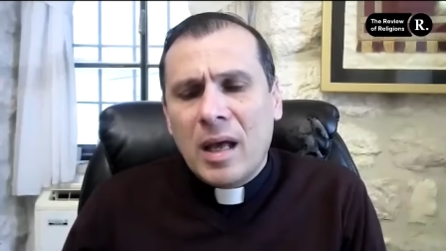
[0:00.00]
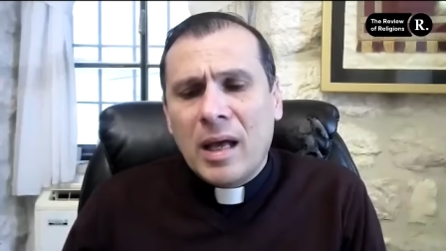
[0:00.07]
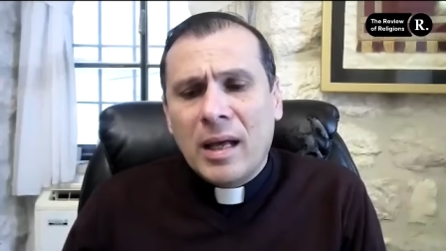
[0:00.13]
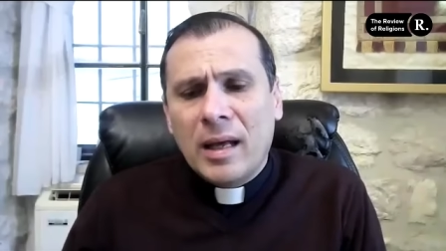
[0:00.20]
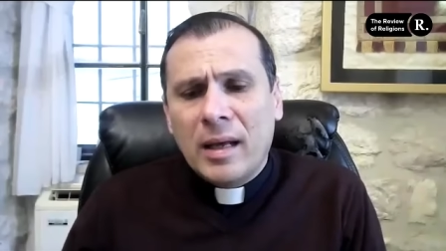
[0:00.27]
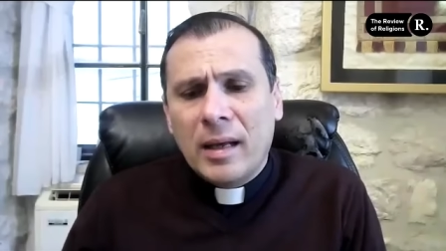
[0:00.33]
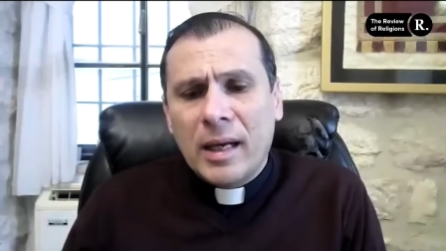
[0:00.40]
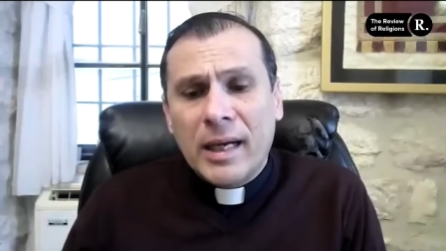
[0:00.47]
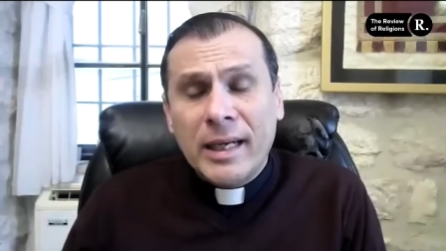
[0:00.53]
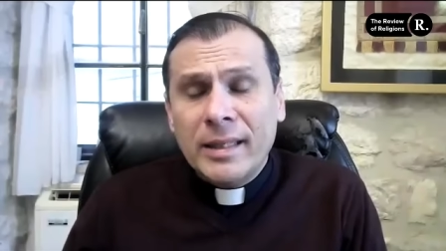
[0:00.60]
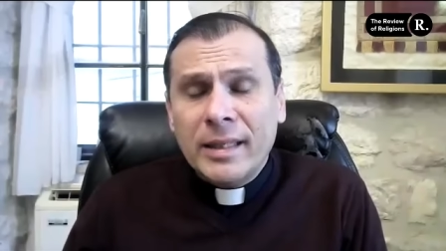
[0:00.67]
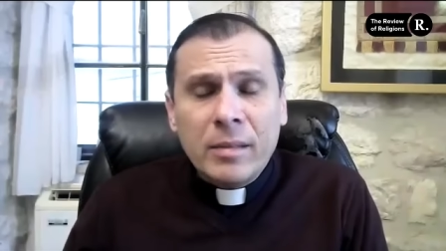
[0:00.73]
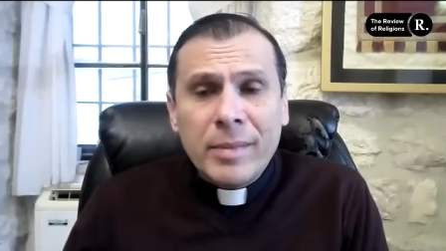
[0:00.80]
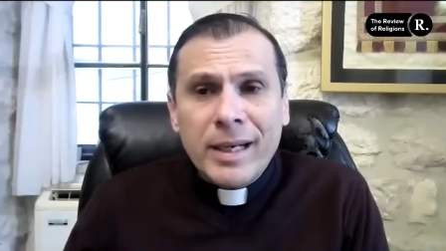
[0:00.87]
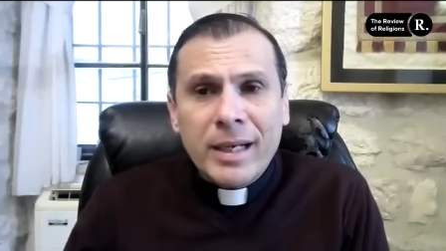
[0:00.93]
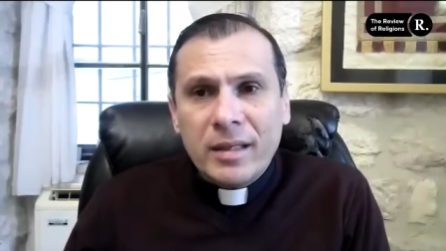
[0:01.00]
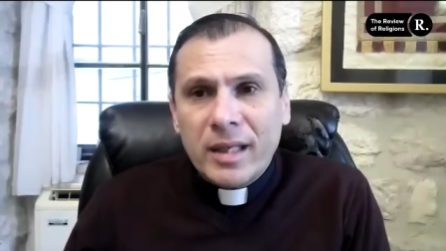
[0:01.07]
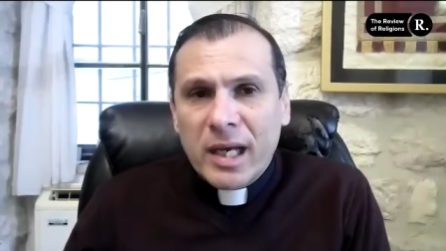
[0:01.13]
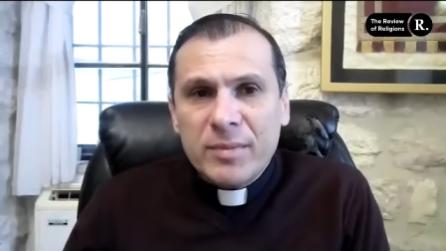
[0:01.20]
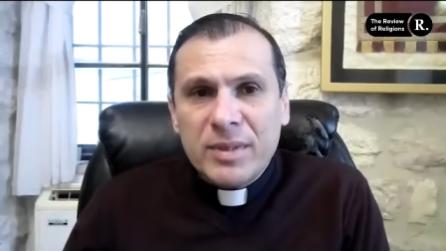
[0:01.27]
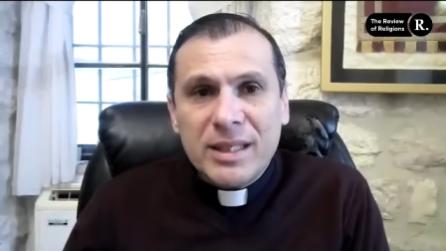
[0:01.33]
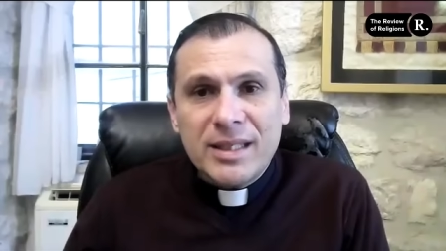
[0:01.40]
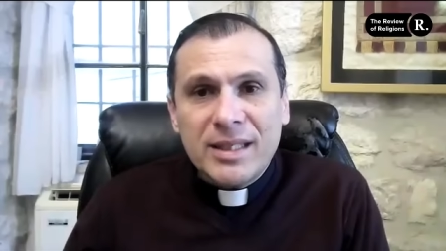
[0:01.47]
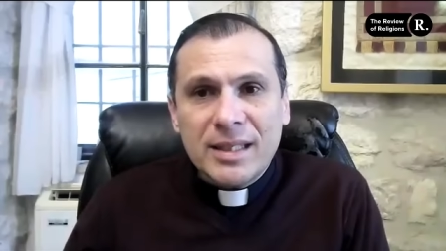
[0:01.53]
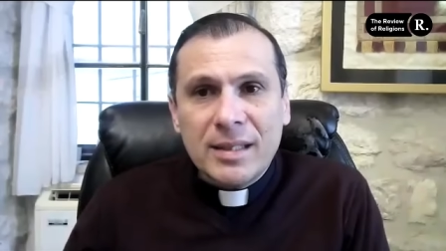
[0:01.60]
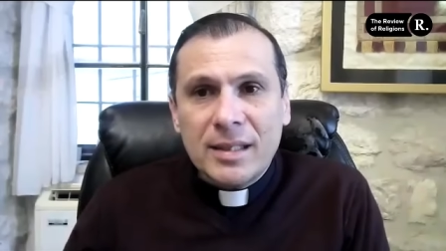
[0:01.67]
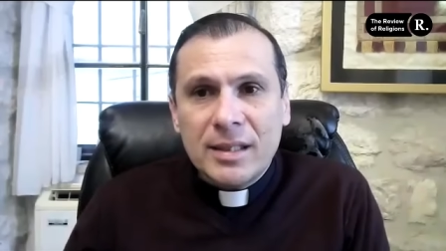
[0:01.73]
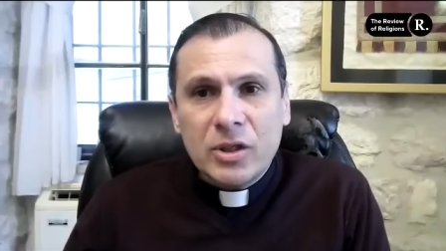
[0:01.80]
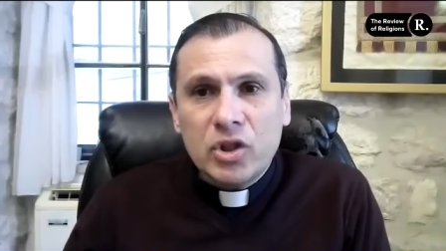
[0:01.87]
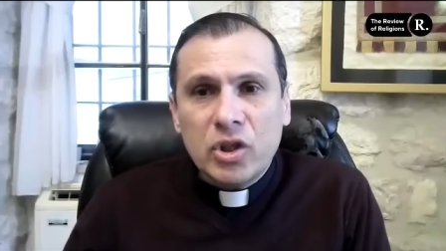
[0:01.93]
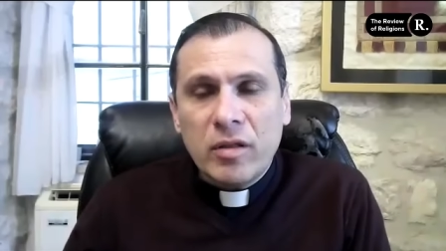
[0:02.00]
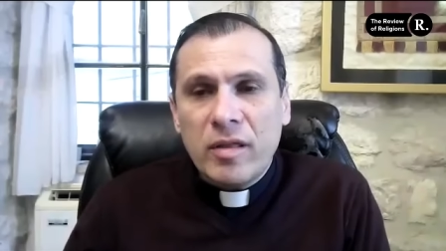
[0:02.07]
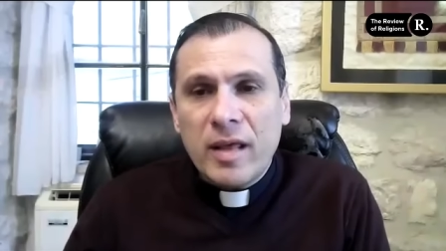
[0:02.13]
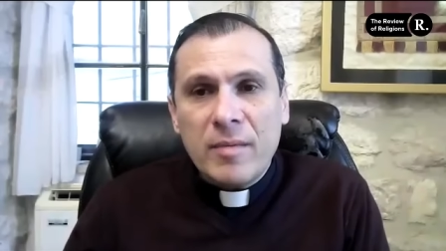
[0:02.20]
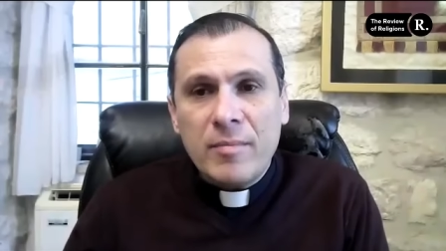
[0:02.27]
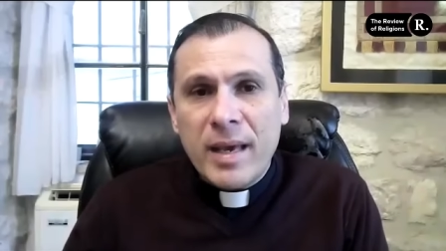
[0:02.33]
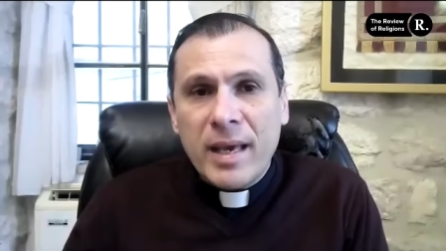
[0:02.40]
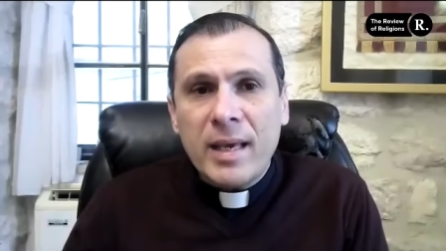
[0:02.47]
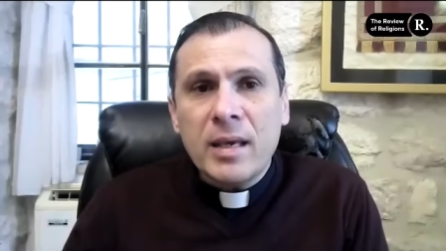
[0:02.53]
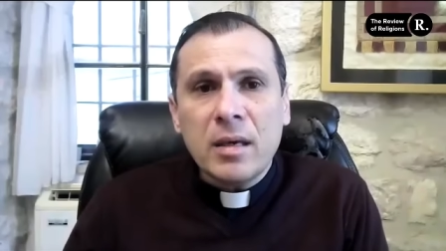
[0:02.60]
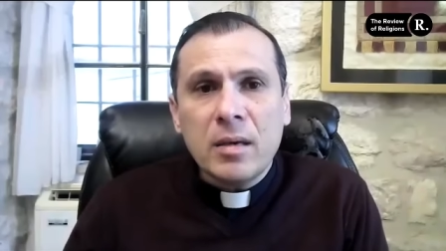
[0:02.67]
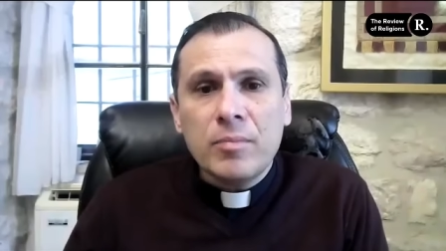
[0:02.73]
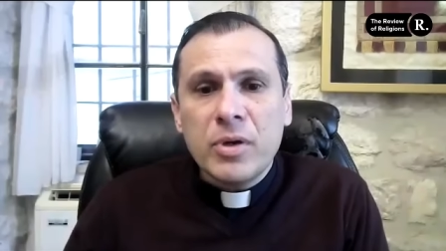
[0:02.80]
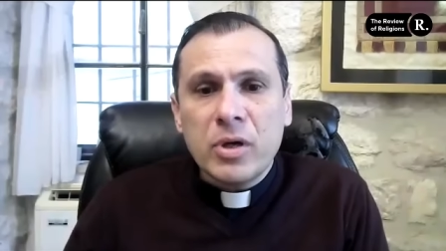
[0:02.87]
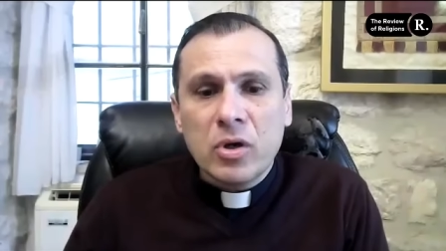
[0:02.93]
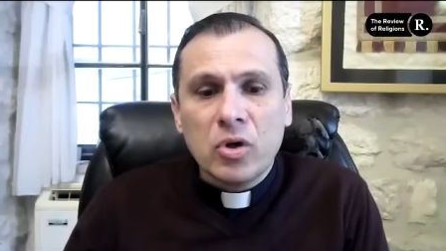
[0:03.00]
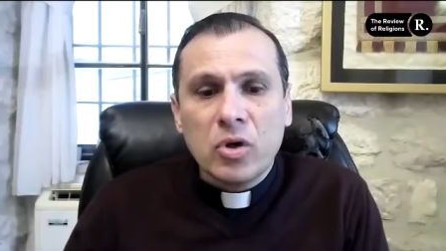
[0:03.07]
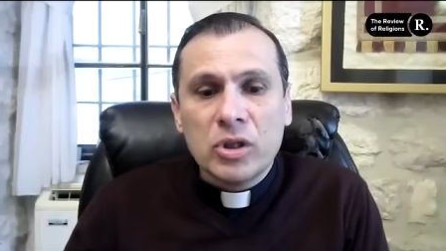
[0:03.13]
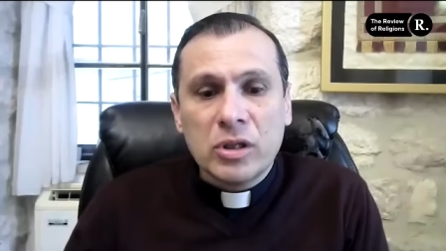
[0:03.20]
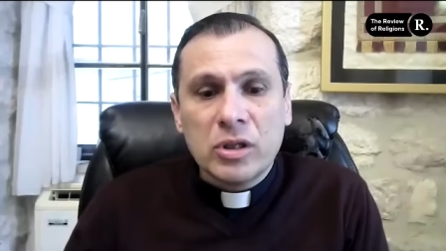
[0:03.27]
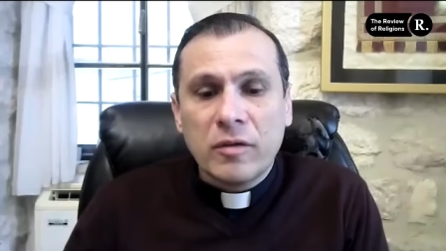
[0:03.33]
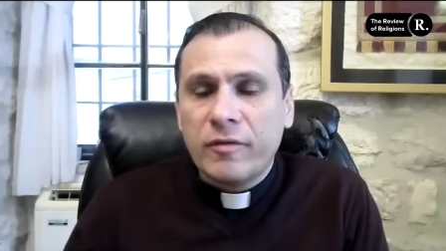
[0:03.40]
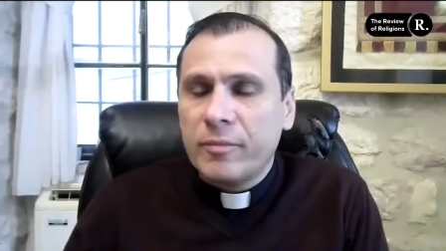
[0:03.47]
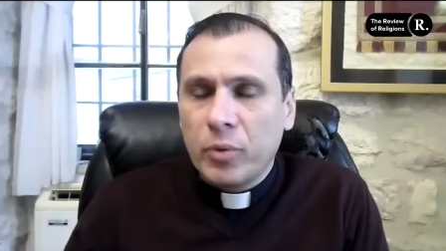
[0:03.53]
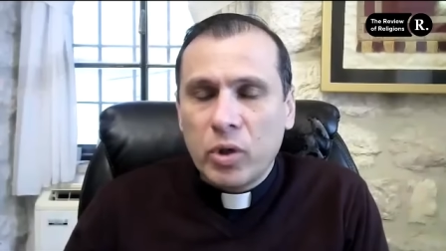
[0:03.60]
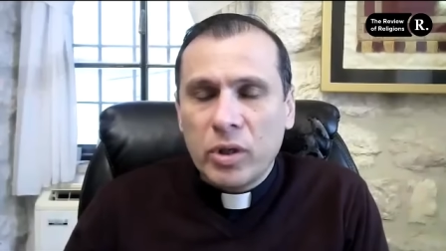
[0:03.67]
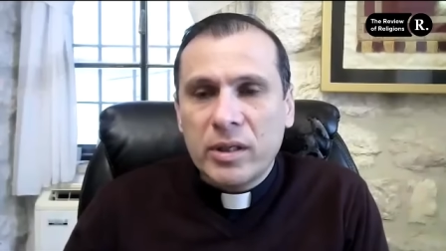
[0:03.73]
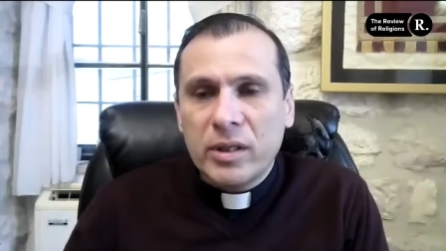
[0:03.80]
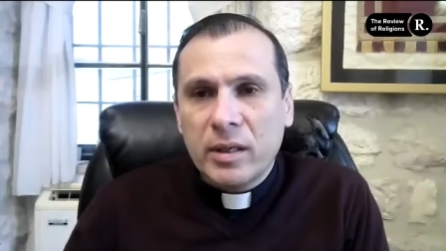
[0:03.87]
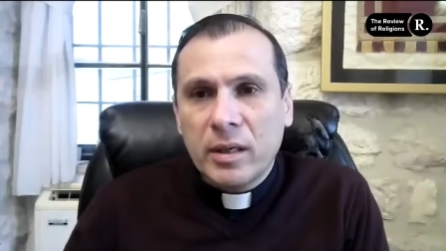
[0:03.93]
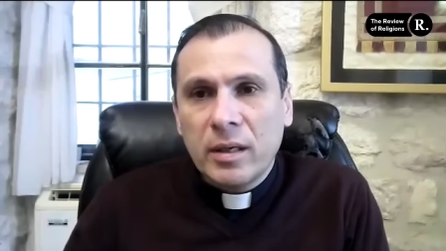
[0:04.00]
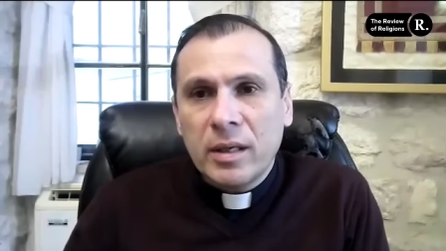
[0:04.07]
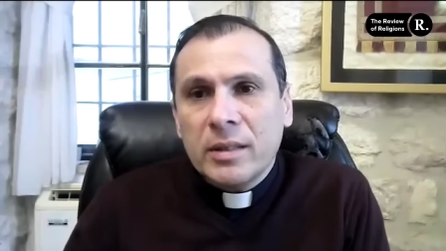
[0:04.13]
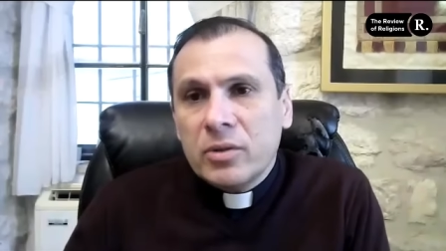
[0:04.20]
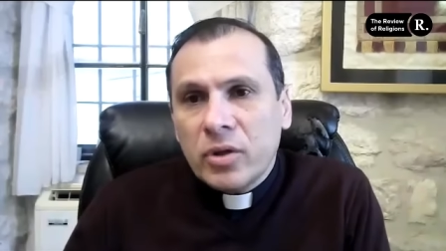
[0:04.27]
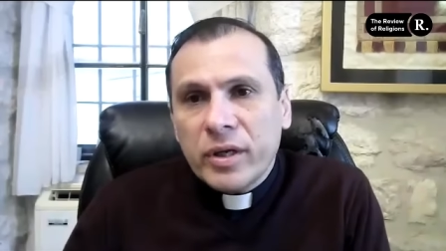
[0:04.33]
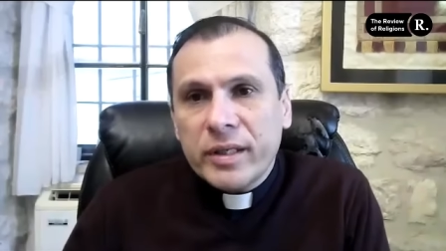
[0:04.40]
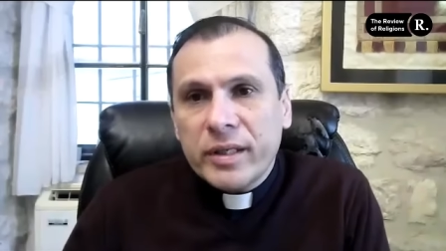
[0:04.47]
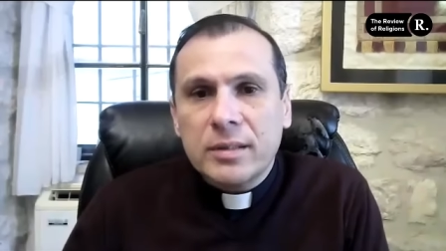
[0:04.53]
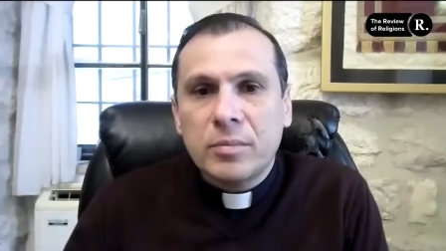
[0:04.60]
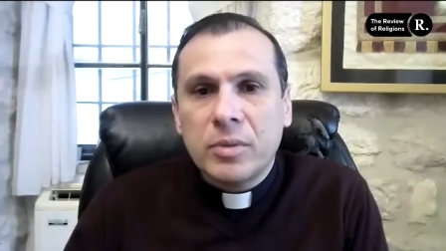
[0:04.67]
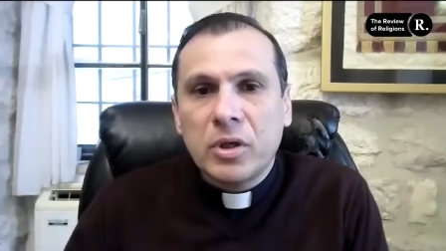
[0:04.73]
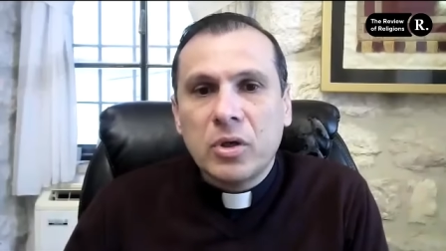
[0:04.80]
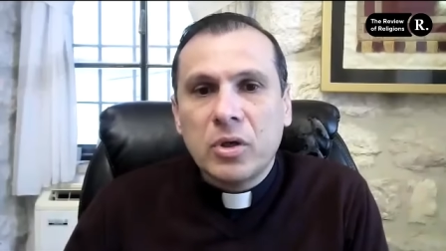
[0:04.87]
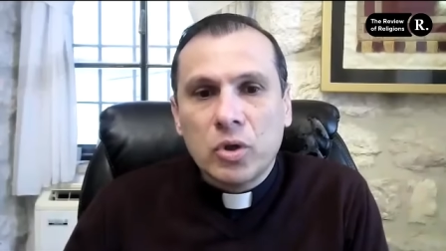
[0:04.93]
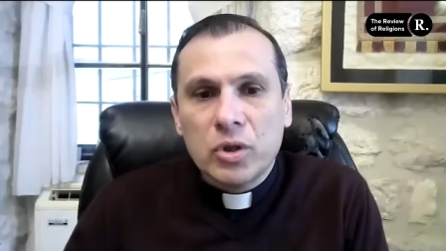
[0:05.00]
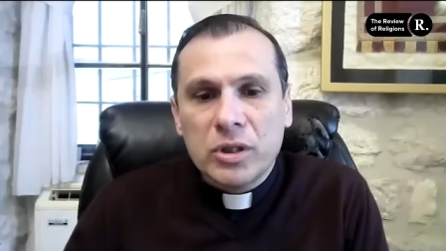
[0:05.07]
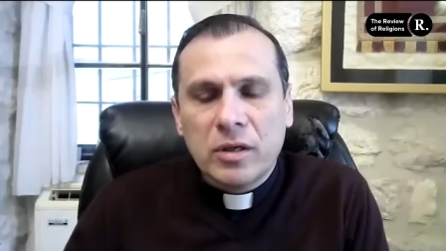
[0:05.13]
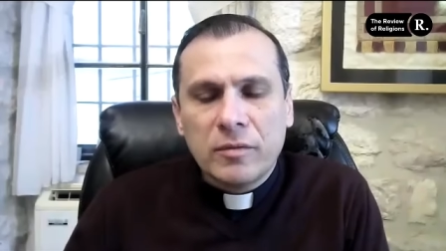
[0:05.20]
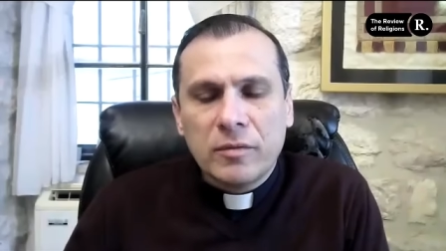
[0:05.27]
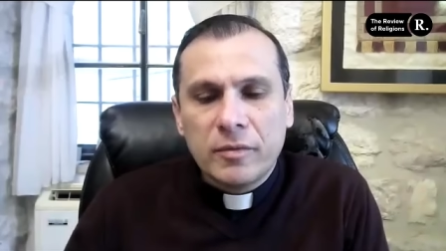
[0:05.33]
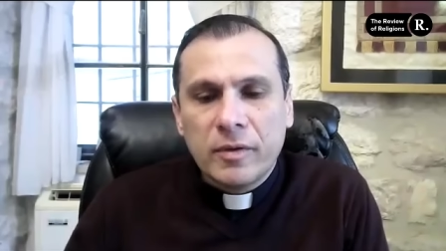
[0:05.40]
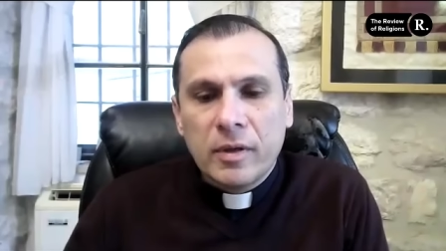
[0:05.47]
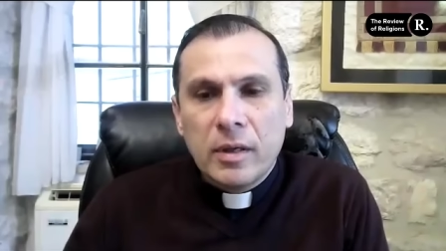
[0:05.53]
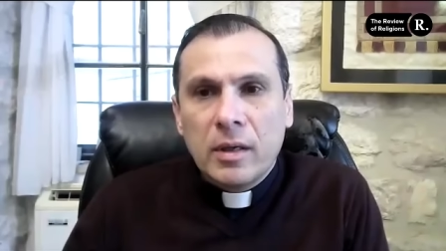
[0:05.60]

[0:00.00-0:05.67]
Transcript: Uh, and in many times, it's a decision they make because of political interest, because of